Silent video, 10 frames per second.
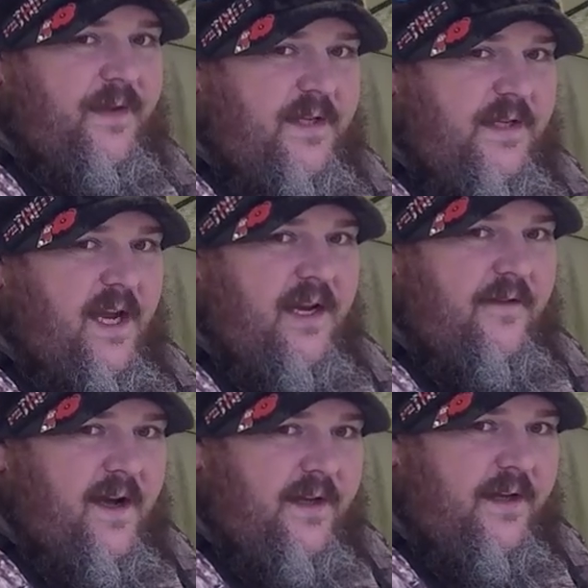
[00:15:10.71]
it's kind of
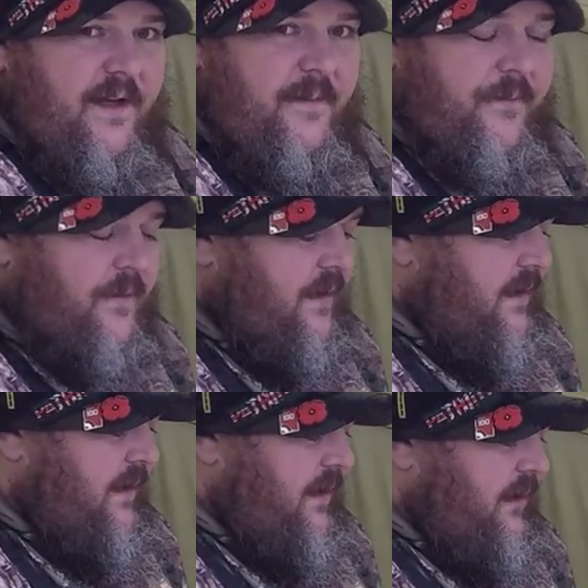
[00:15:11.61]
handy.
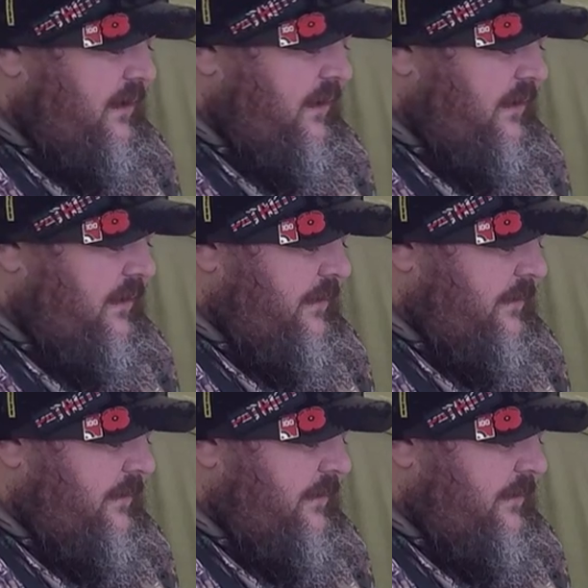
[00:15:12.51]
Now,